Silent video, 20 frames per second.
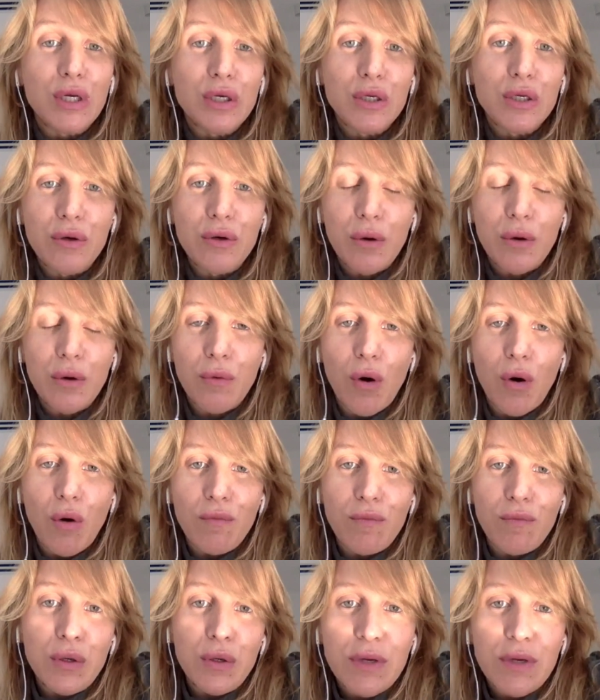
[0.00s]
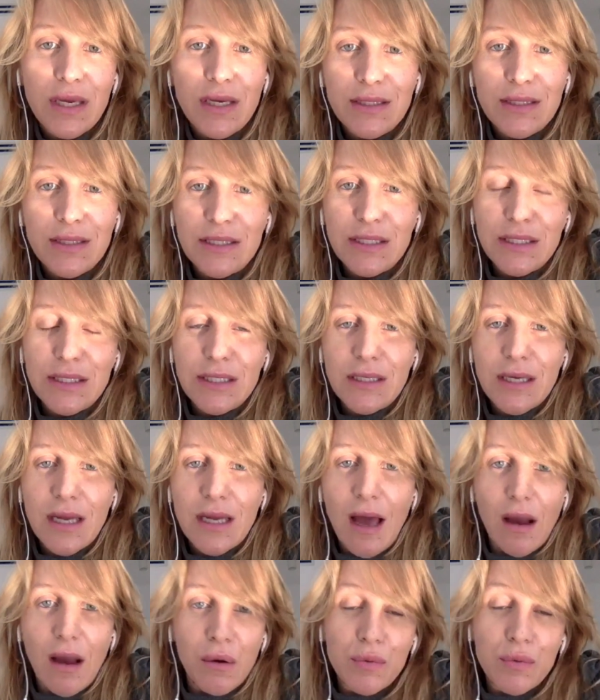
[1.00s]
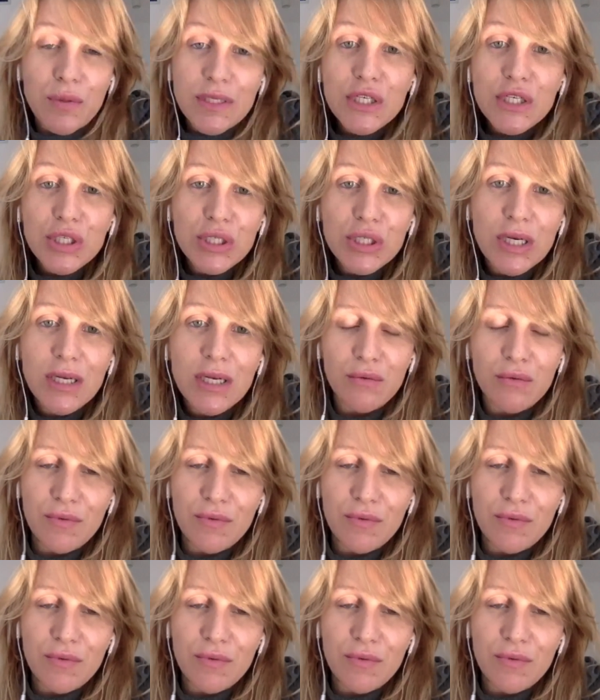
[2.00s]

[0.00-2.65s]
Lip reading: overlooking the acquisition